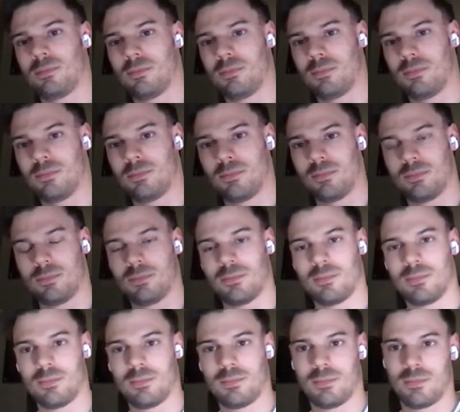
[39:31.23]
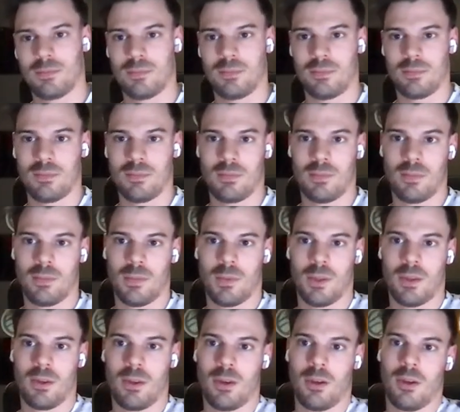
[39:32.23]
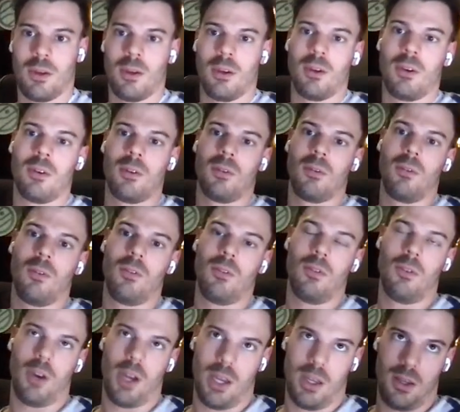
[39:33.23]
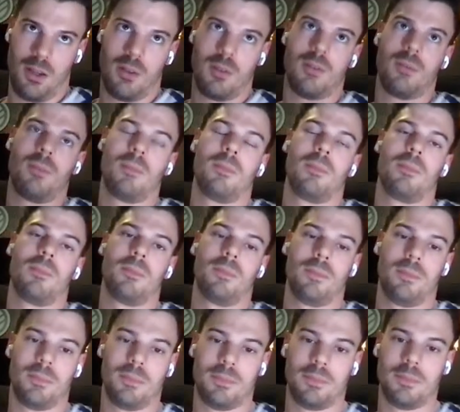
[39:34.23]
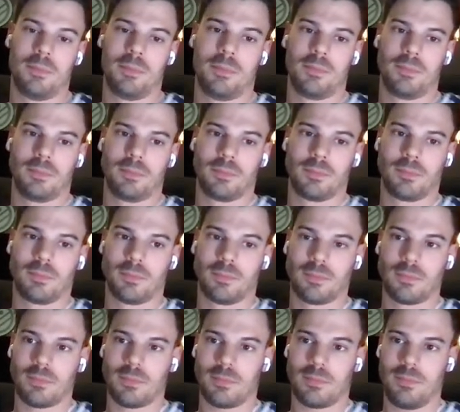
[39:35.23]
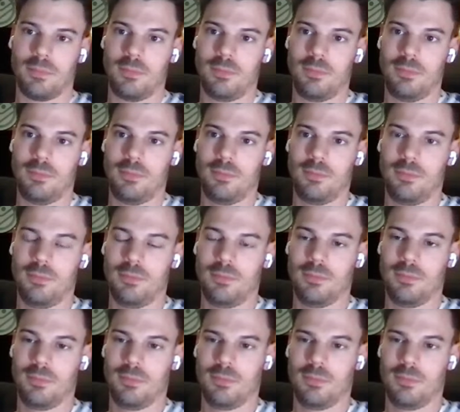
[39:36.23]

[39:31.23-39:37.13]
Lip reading: [no speech]